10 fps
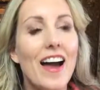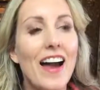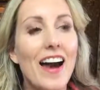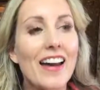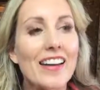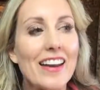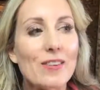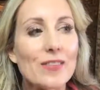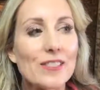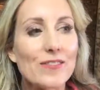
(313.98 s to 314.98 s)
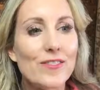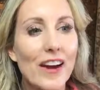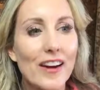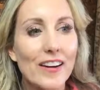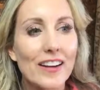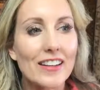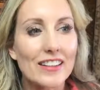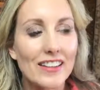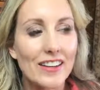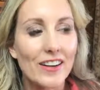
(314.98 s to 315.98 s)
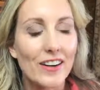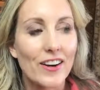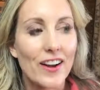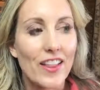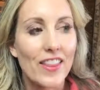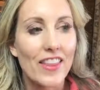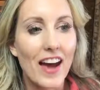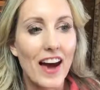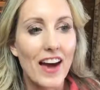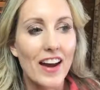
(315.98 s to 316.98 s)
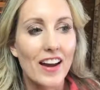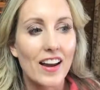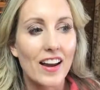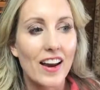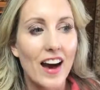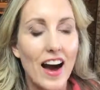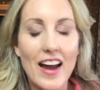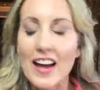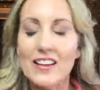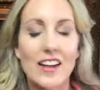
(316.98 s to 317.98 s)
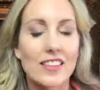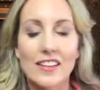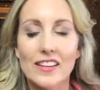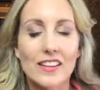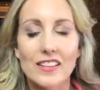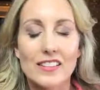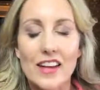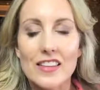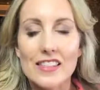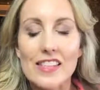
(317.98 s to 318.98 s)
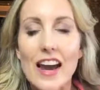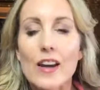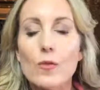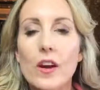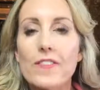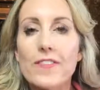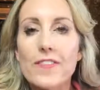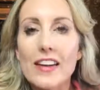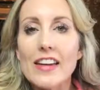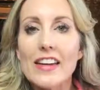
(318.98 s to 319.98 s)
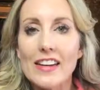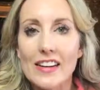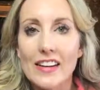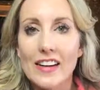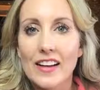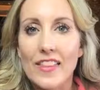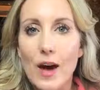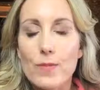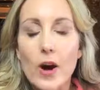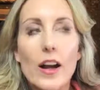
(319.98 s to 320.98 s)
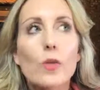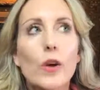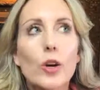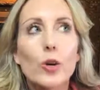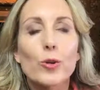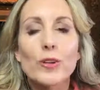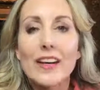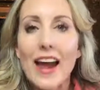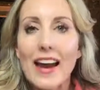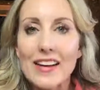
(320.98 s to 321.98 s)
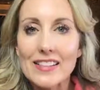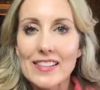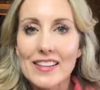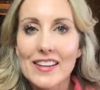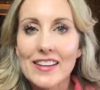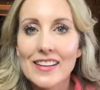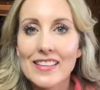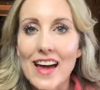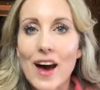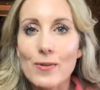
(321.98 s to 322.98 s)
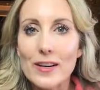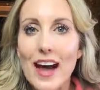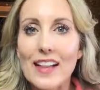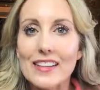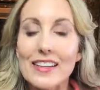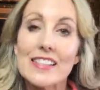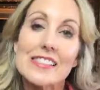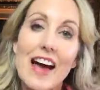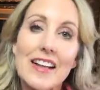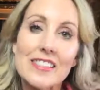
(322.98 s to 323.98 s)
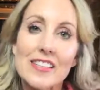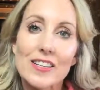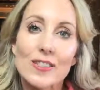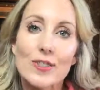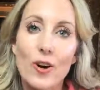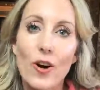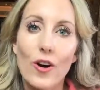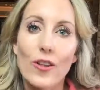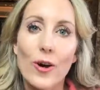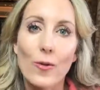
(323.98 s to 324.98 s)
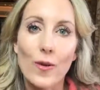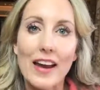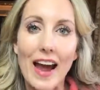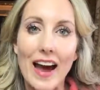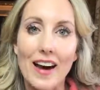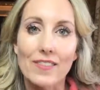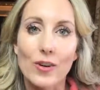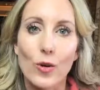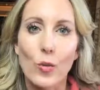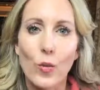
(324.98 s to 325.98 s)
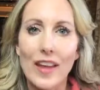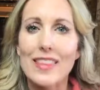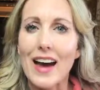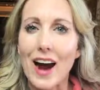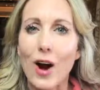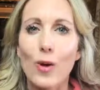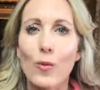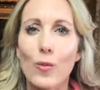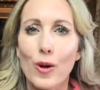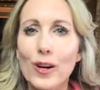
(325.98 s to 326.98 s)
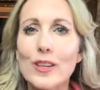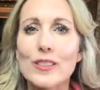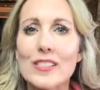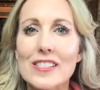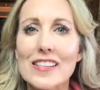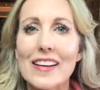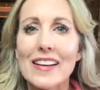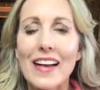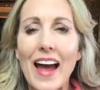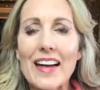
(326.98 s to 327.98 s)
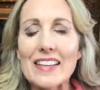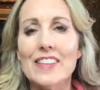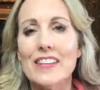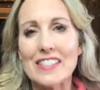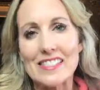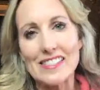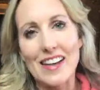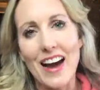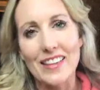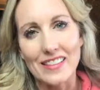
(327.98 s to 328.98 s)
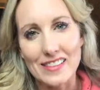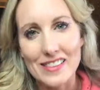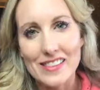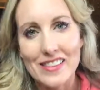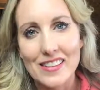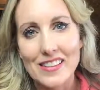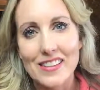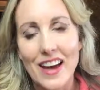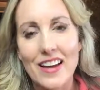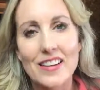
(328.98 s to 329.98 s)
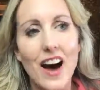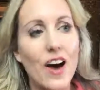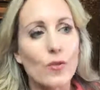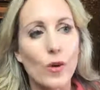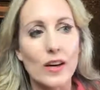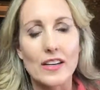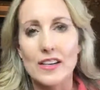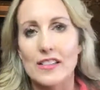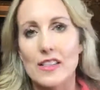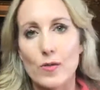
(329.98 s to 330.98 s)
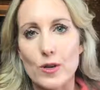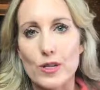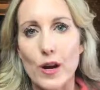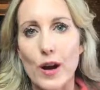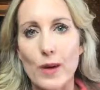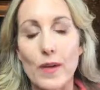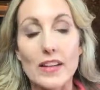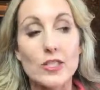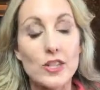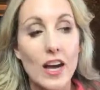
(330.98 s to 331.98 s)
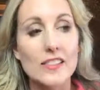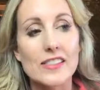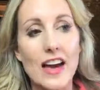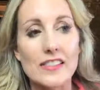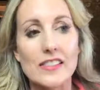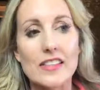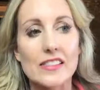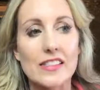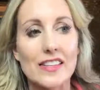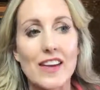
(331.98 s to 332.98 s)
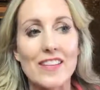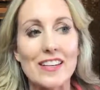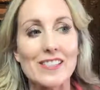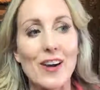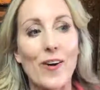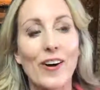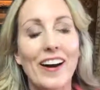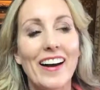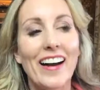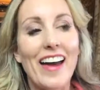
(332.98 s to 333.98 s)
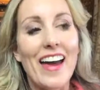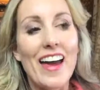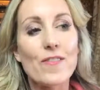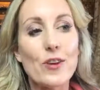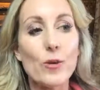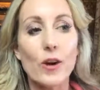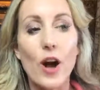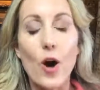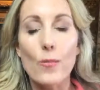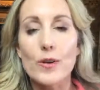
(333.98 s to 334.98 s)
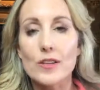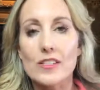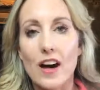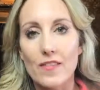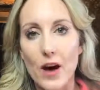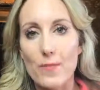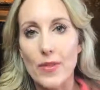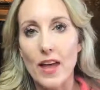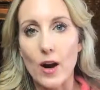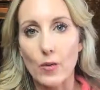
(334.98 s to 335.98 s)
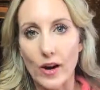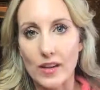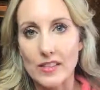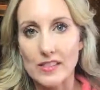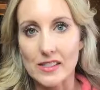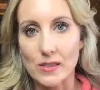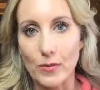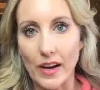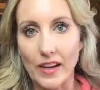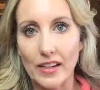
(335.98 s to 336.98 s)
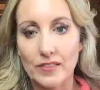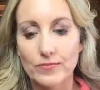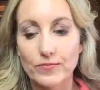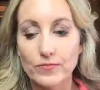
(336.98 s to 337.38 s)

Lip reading: And it was very clear that I had nothing to say. I didn't want to feed that part. I didn't want to create that reality, because that's the control that we have with our words, and even in silence, and not what it is that we're sharing, but just that sensitivity. So if you were to open yourself up in that awareness this week,